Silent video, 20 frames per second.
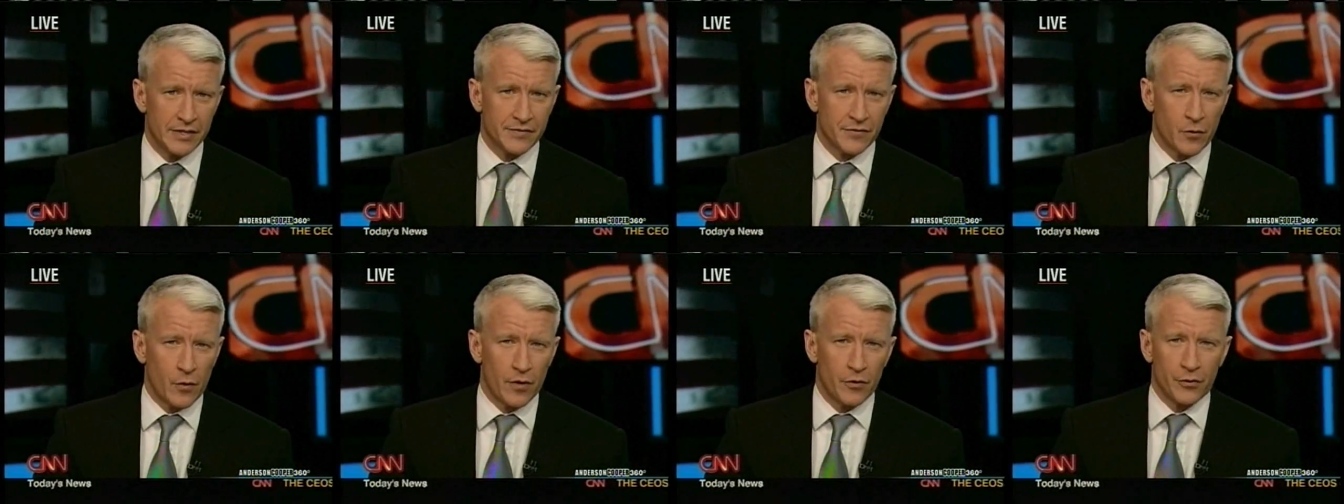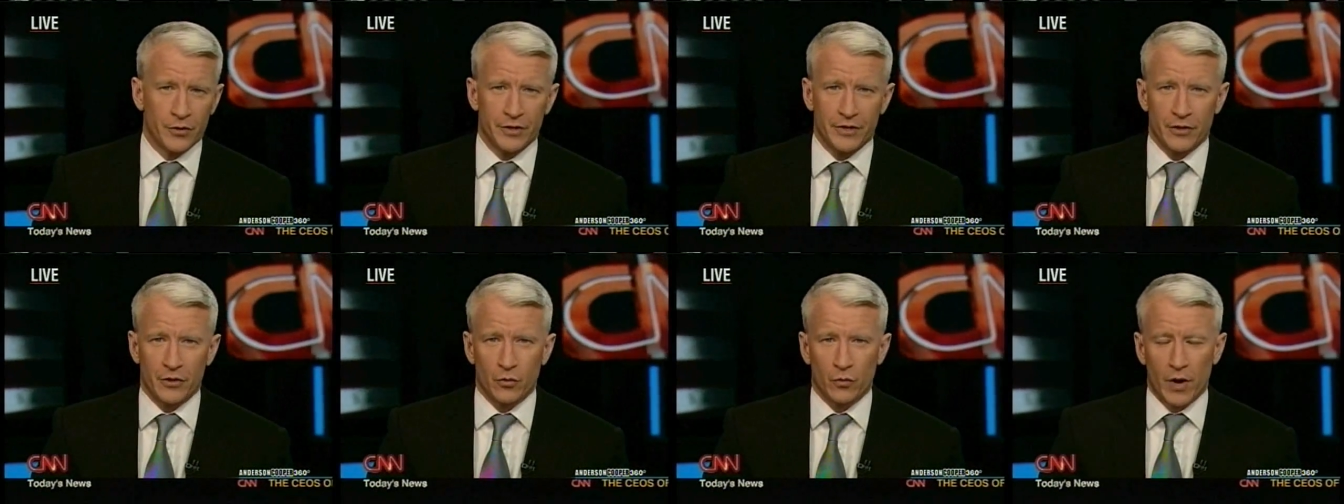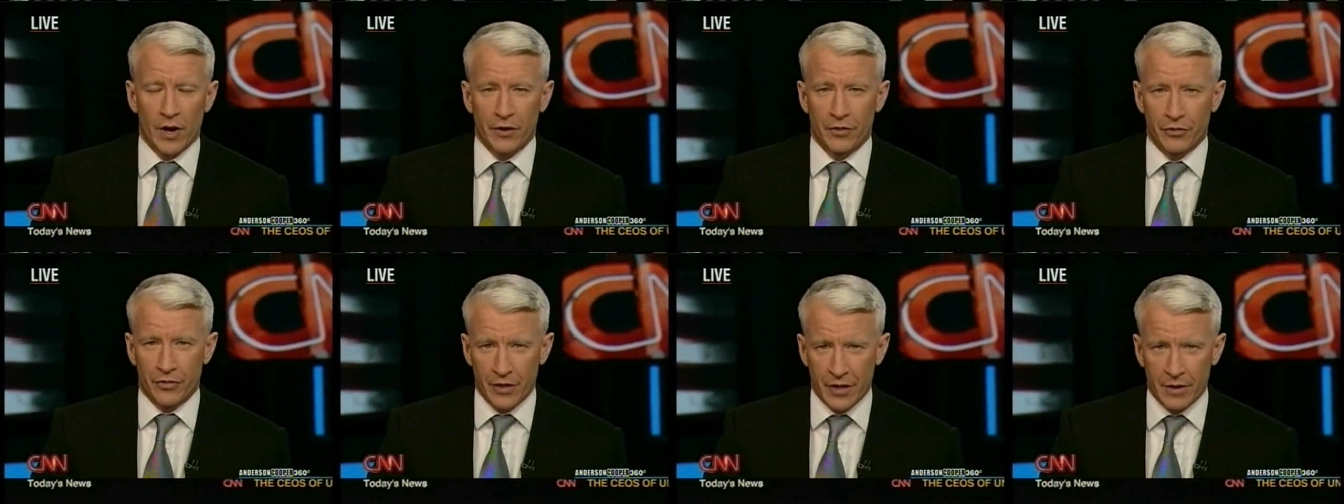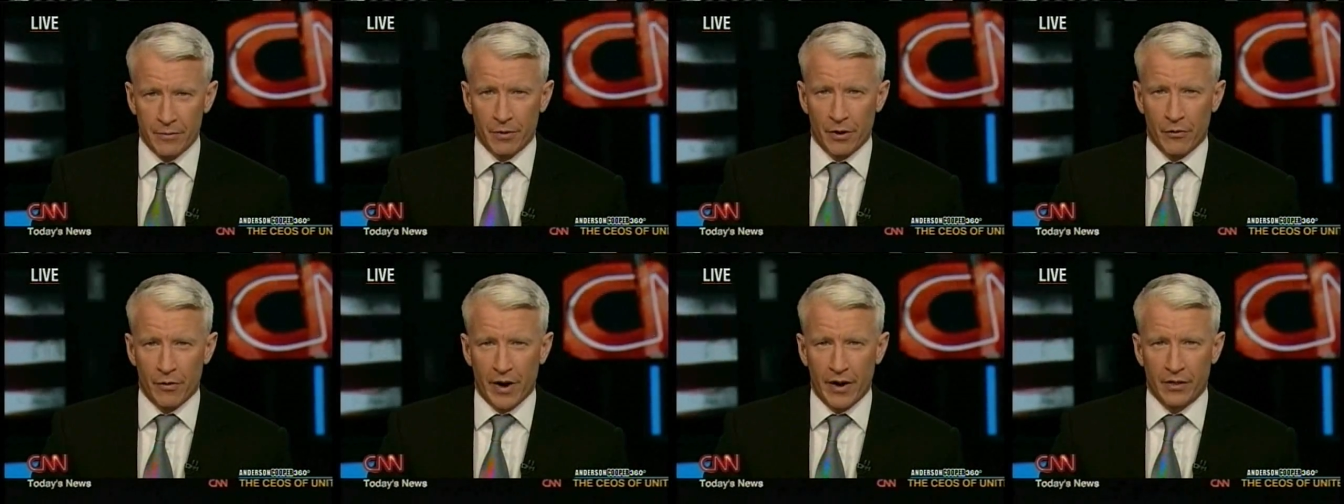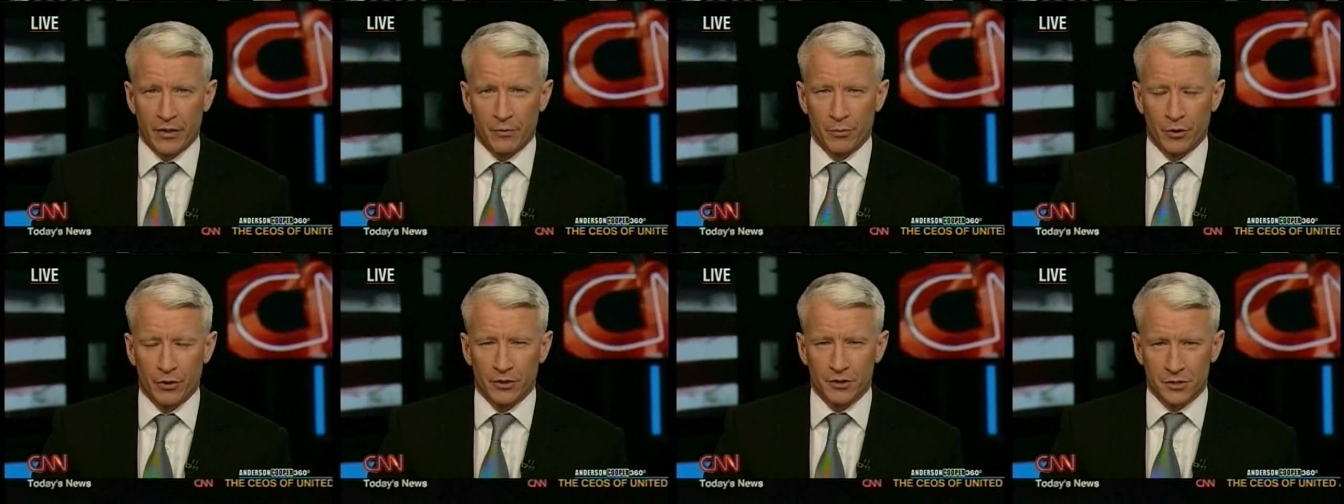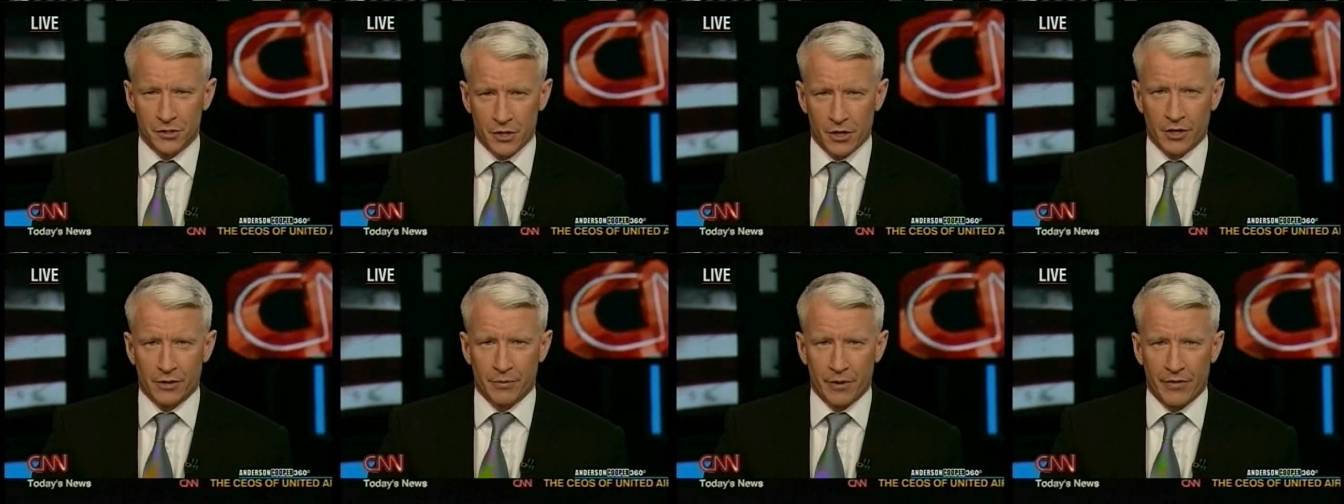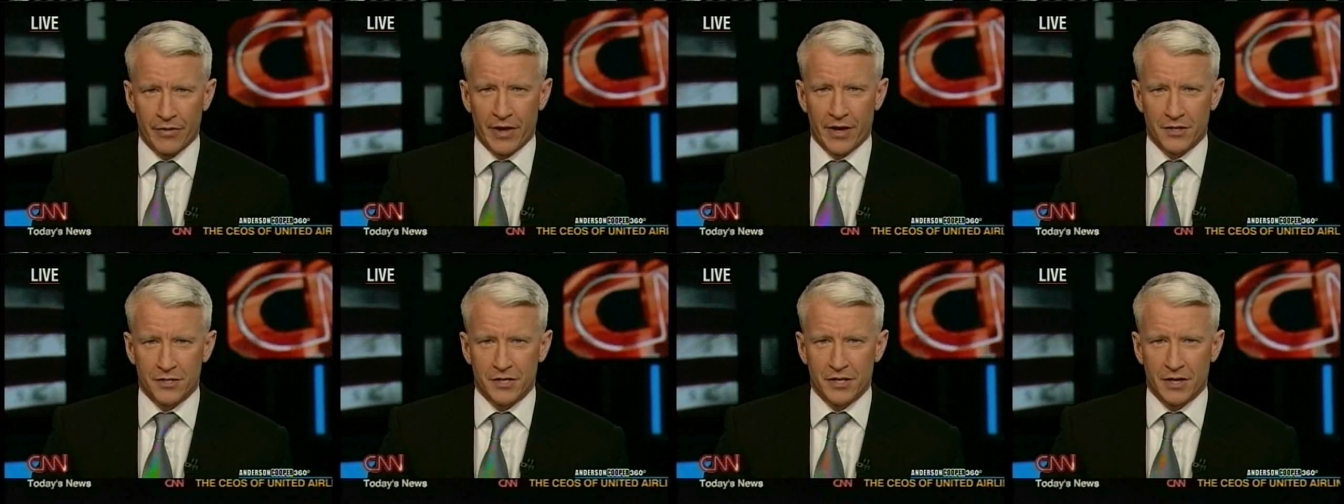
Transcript: As for whether he did the right thing by writing the book, let's talk about that.